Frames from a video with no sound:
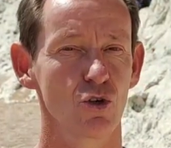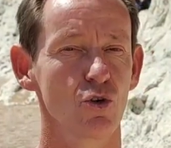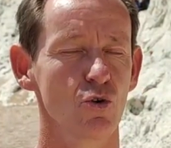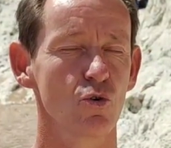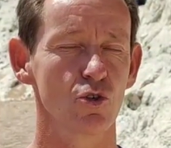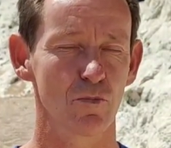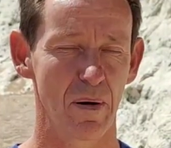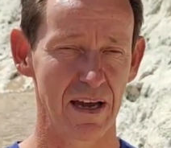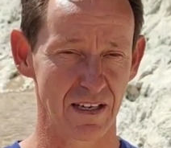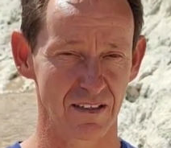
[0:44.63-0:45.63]

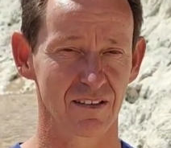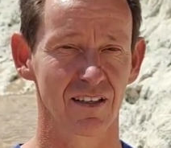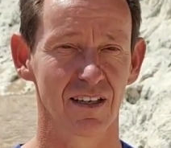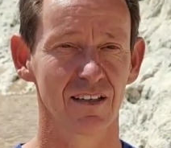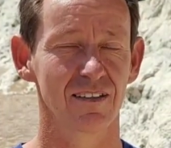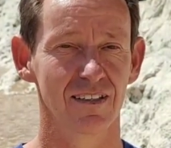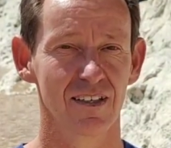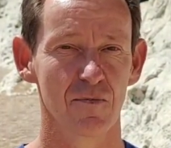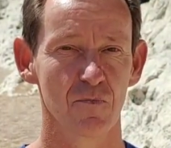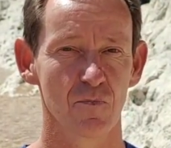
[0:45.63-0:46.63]
Huge pain.
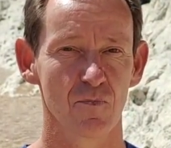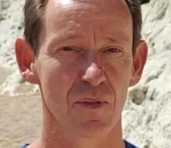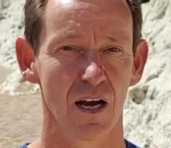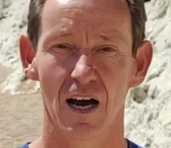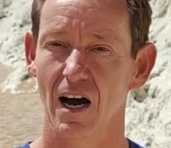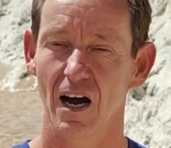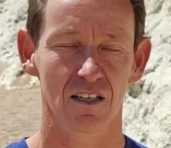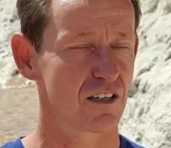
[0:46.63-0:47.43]
And